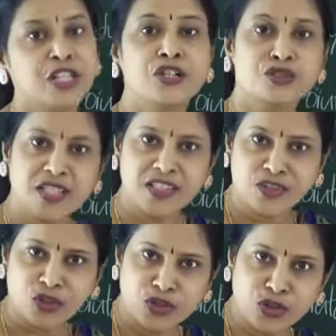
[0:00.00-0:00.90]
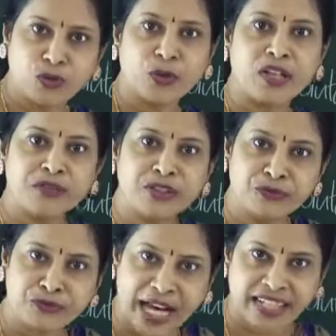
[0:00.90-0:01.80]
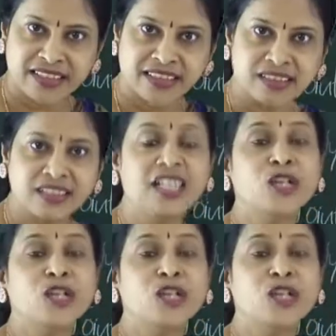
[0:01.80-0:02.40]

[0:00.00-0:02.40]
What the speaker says: So this is also one of the factor